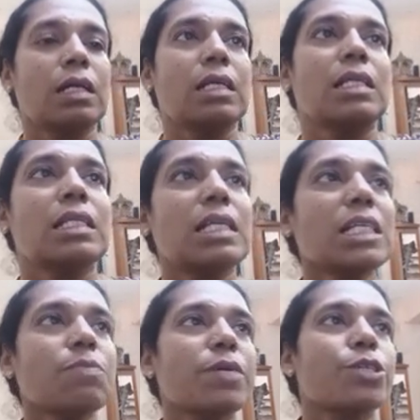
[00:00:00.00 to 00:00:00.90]
This
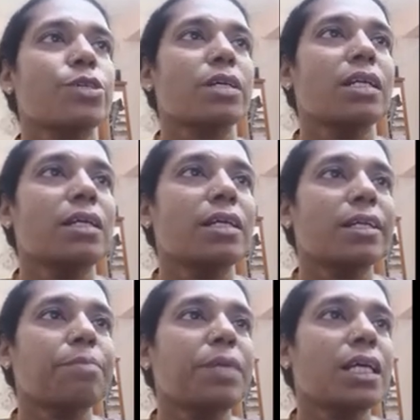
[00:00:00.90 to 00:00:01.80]
picture clearly
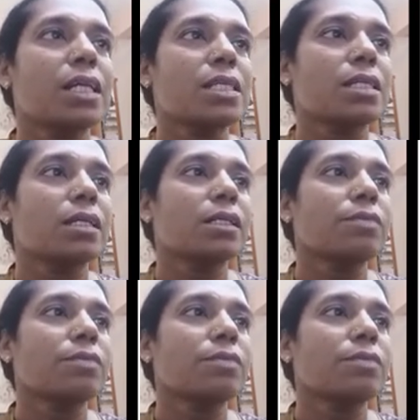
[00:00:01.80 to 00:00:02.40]
replicates the